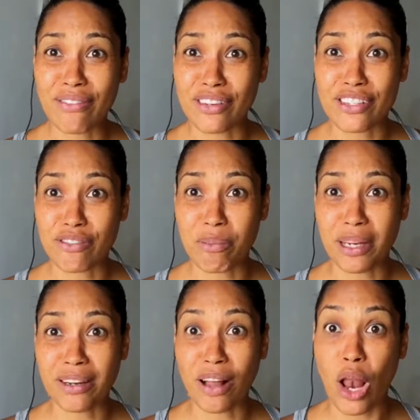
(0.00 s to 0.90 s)
the verge of
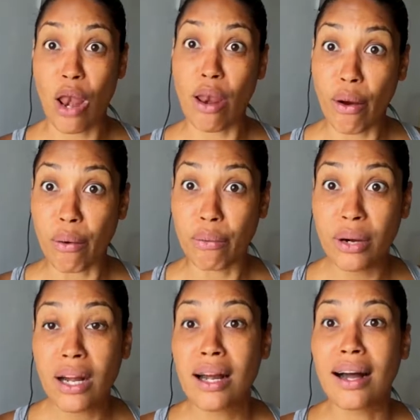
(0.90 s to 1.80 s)
being
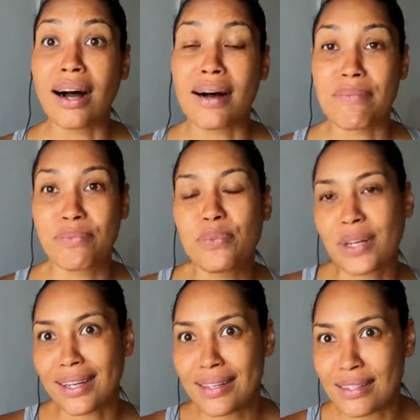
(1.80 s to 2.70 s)
low,
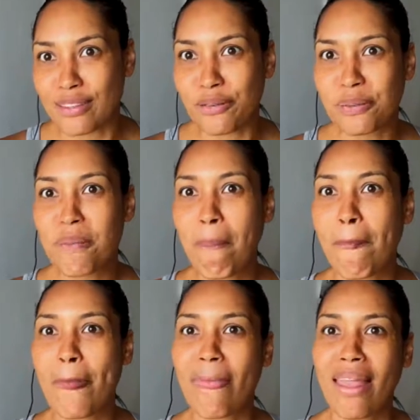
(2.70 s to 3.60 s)
is low,
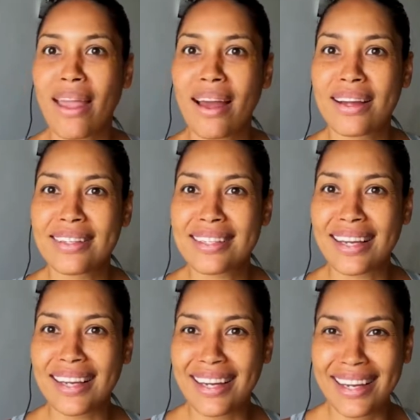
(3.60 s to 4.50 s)
and
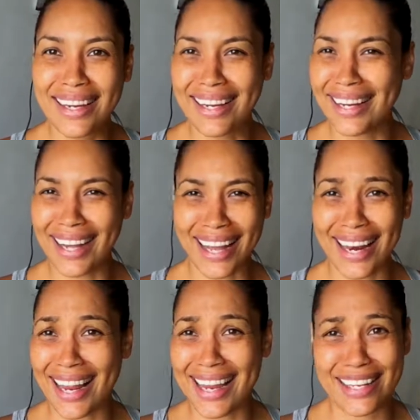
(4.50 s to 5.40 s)

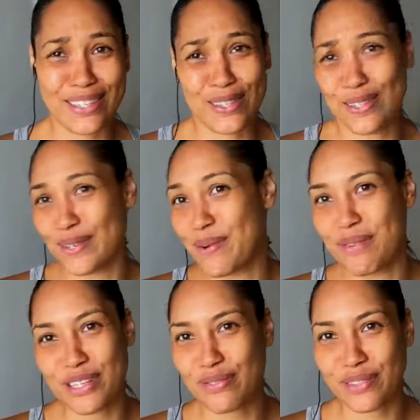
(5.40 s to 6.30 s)
and I eat so
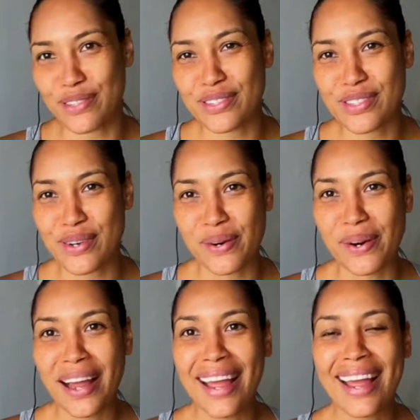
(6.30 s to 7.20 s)
much fruit.
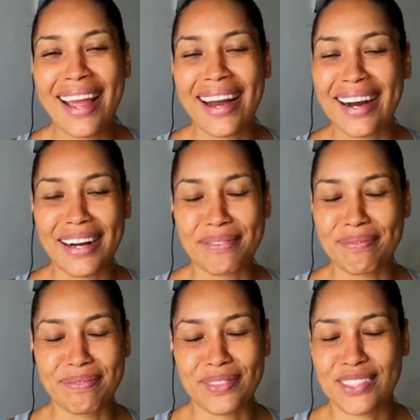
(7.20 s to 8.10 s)
So
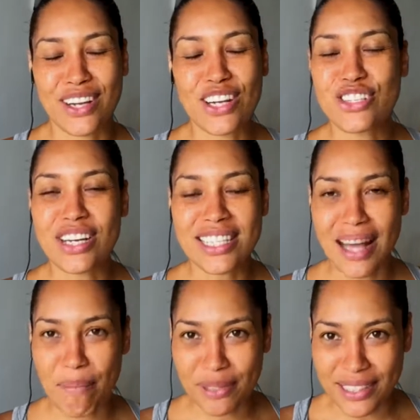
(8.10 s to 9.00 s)
contrary to
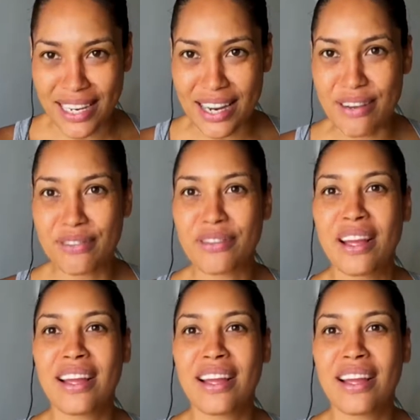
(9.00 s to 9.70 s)
that belief,